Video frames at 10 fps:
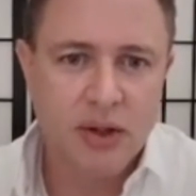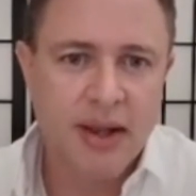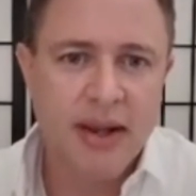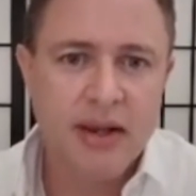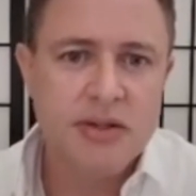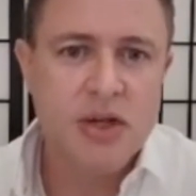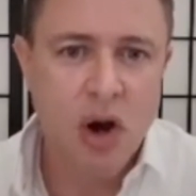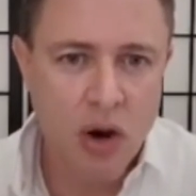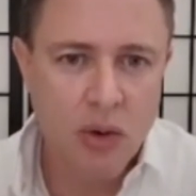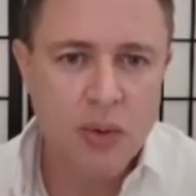King's
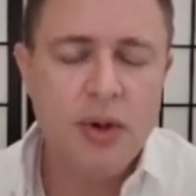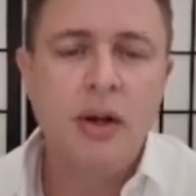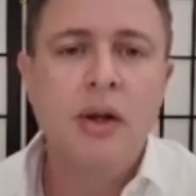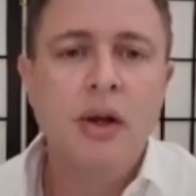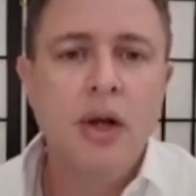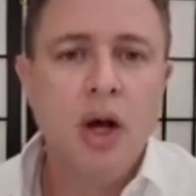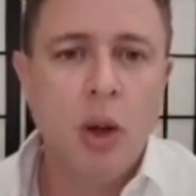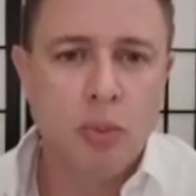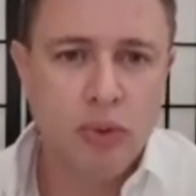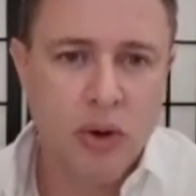own
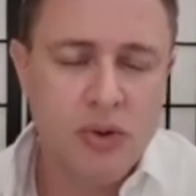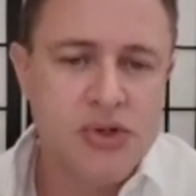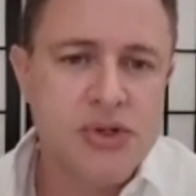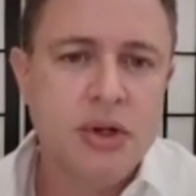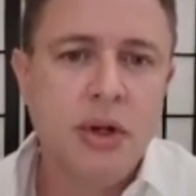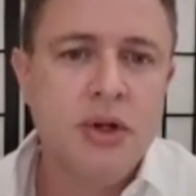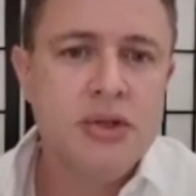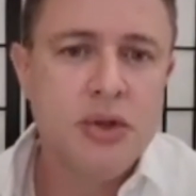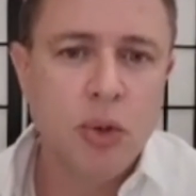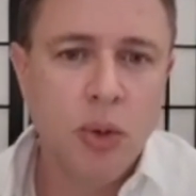approach
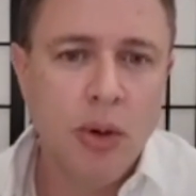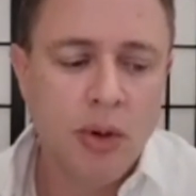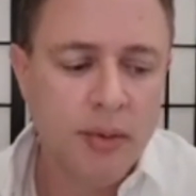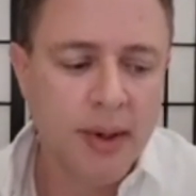to